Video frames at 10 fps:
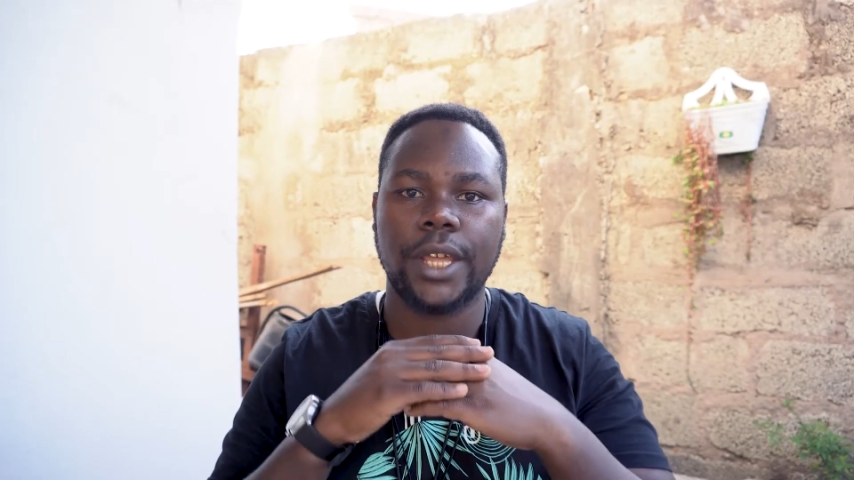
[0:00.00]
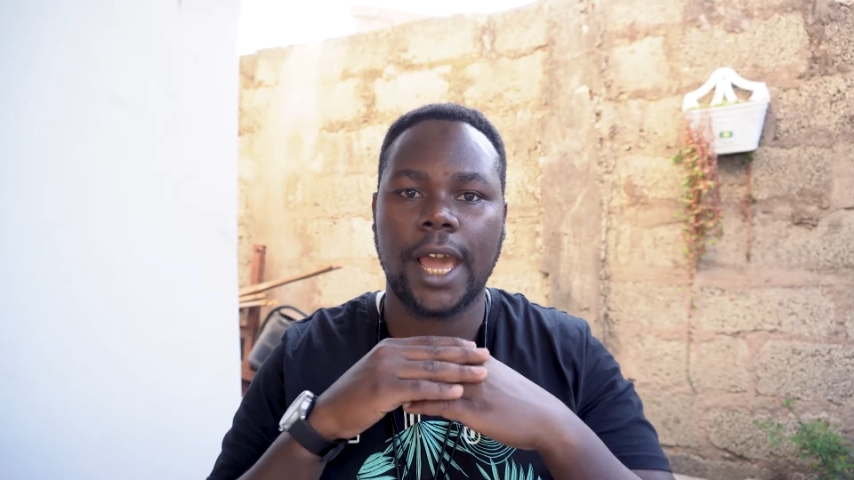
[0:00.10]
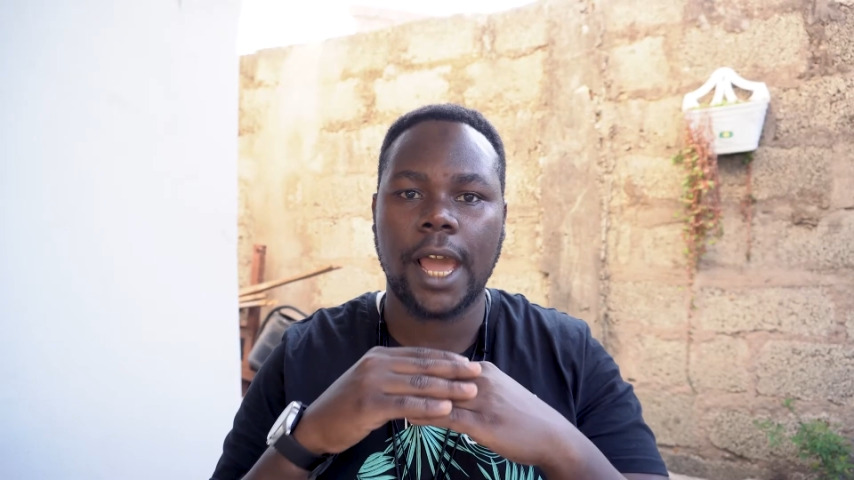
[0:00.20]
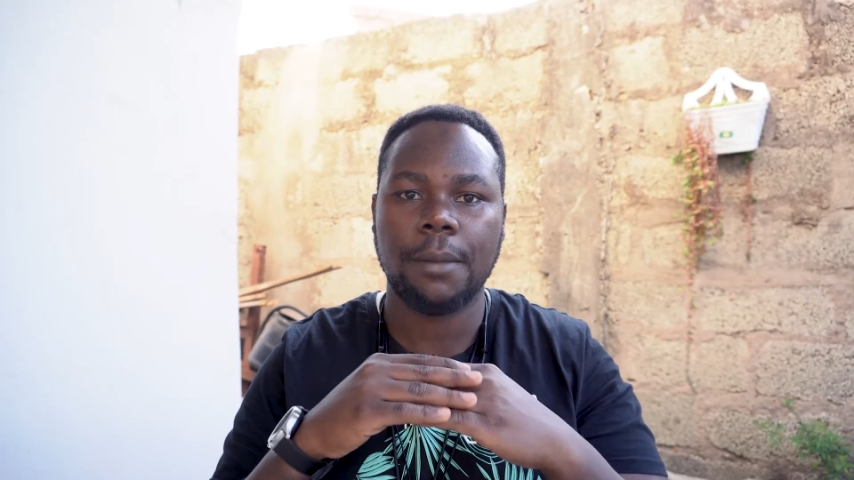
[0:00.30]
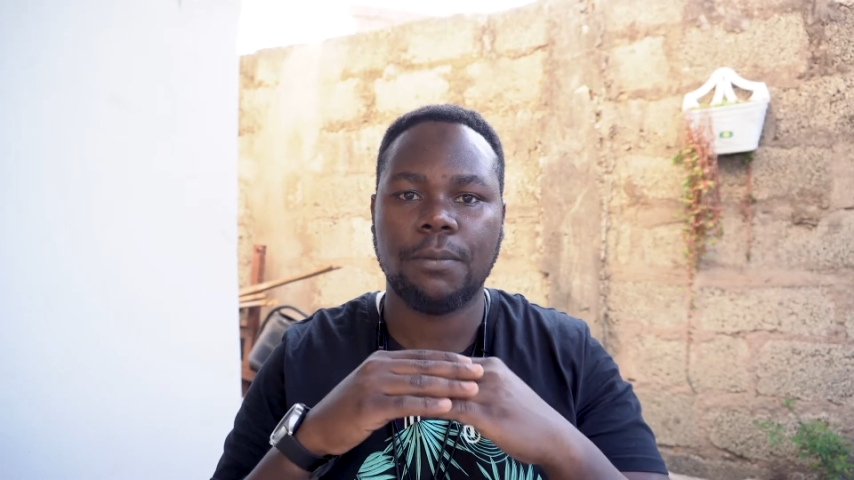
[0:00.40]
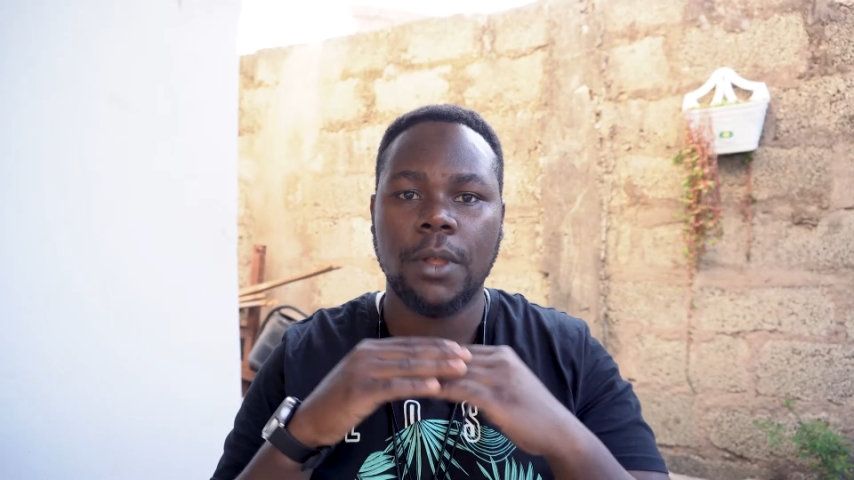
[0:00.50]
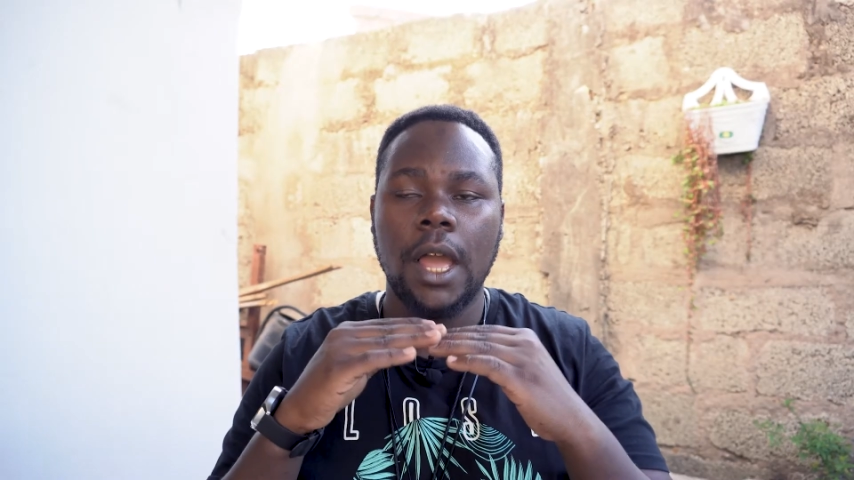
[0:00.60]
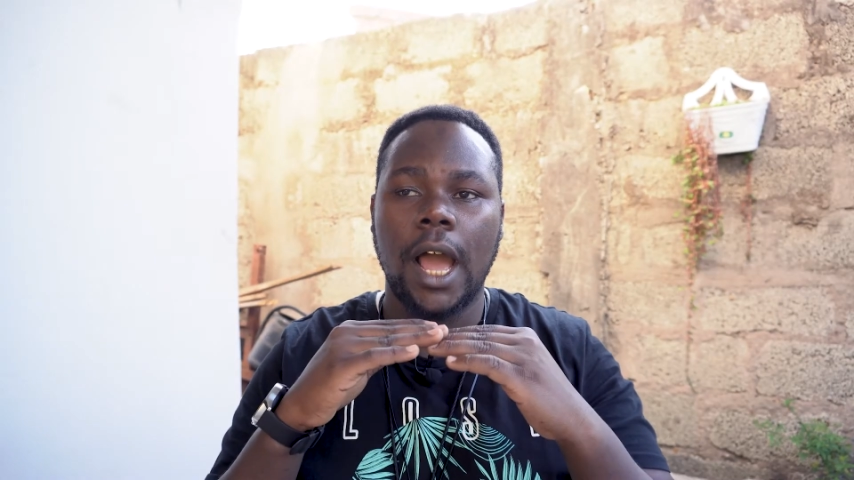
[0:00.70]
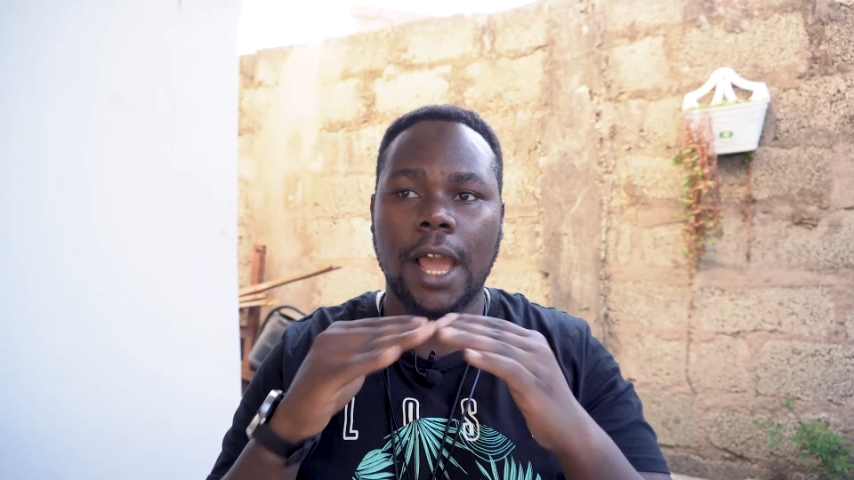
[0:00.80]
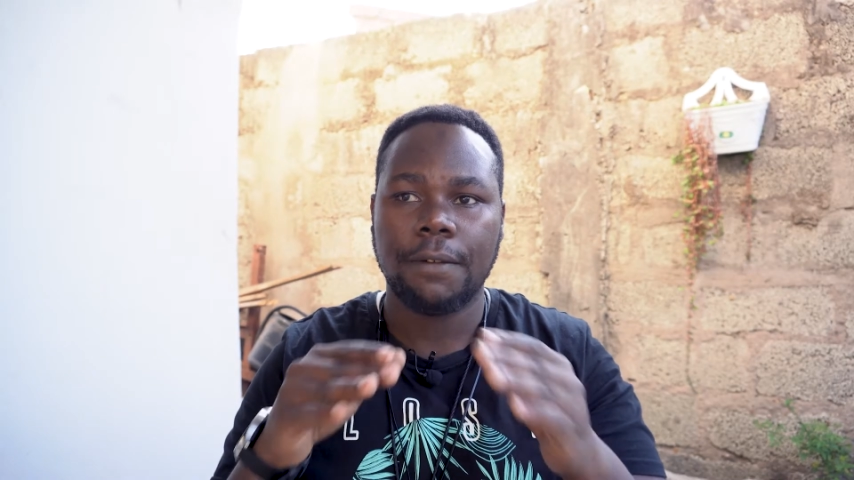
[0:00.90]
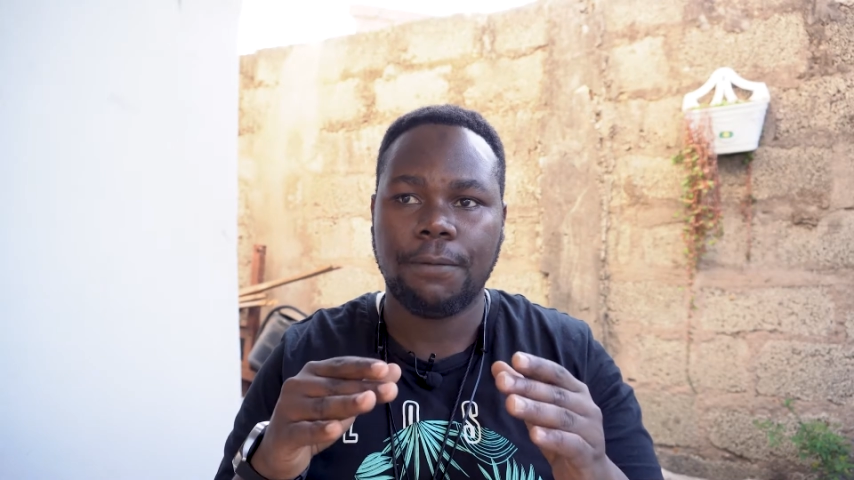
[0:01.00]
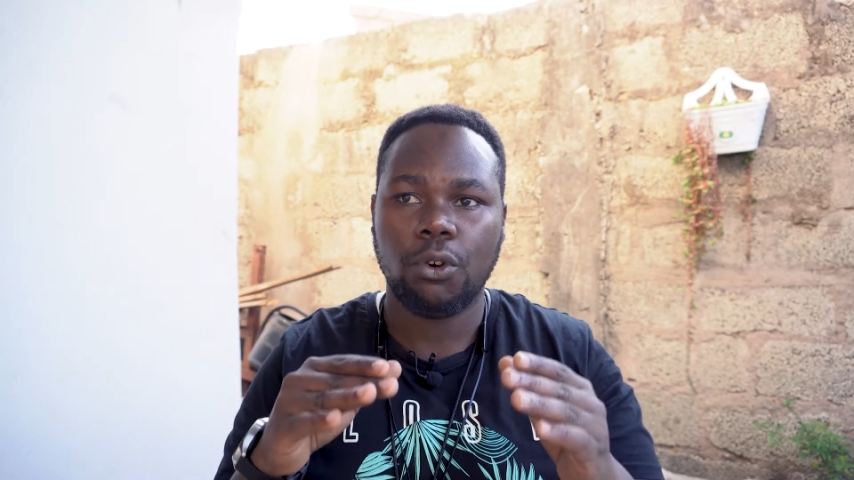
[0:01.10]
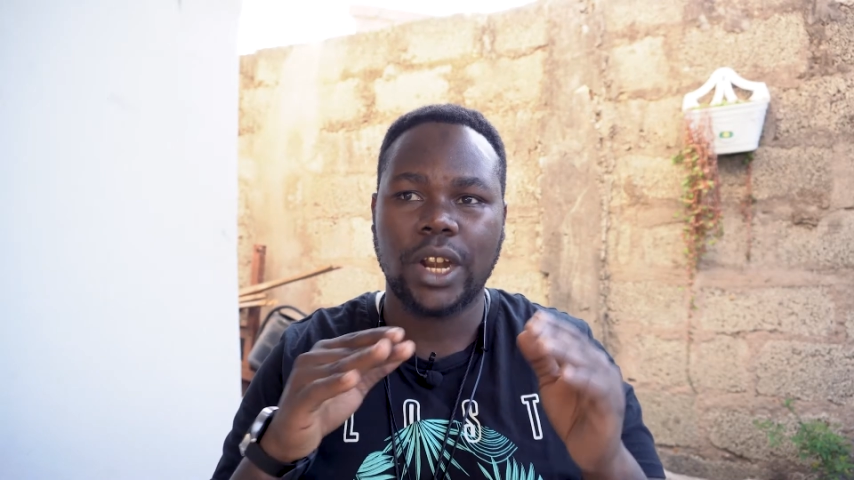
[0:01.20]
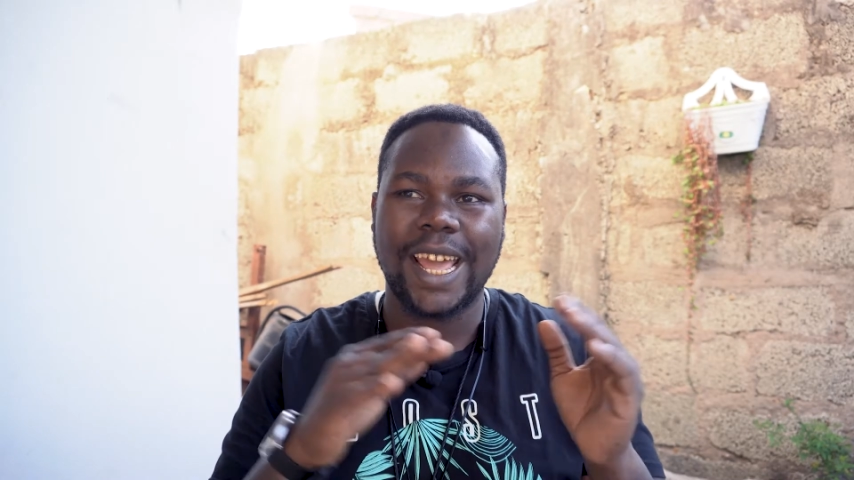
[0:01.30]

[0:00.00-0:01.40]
the iPhone